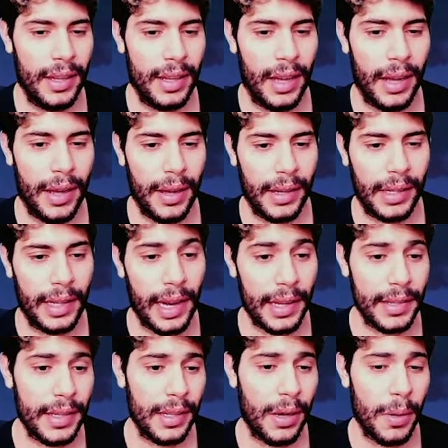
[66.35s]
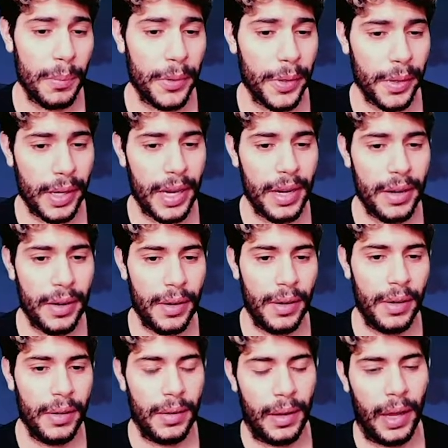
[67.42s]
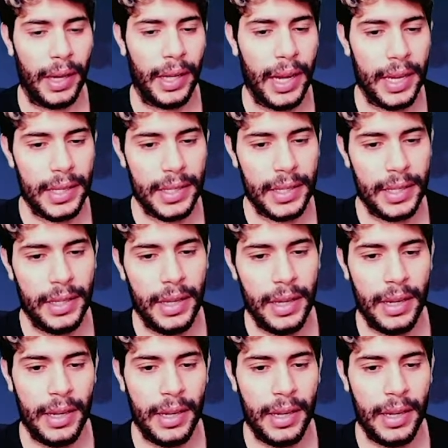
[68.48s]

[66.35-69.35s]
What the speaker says: Classic Umbreon here, I guess.